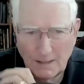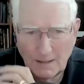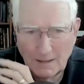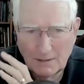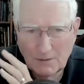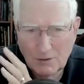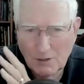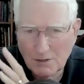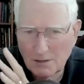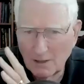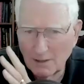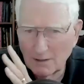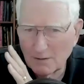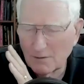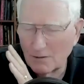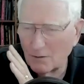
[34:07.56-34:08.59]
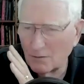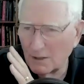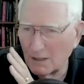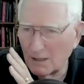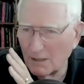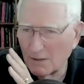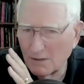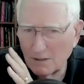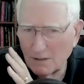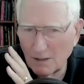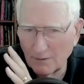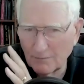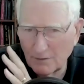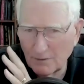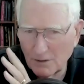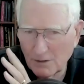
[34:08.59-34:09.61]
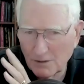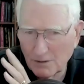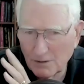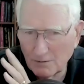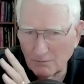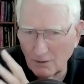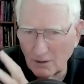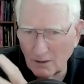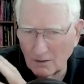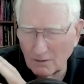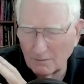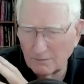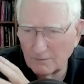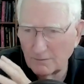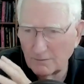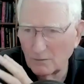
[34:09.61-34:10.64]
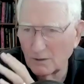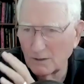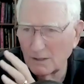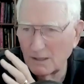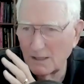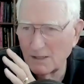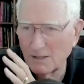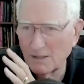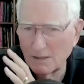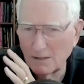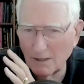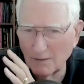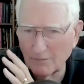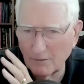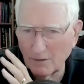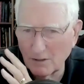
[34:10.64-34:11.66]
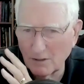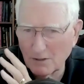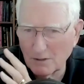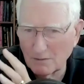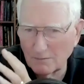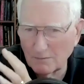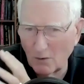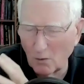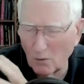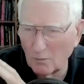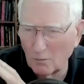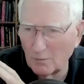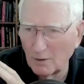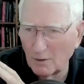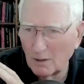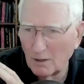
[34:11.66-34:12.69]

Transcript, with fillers: that just like there's no easy definition of love or an easy definition of hope,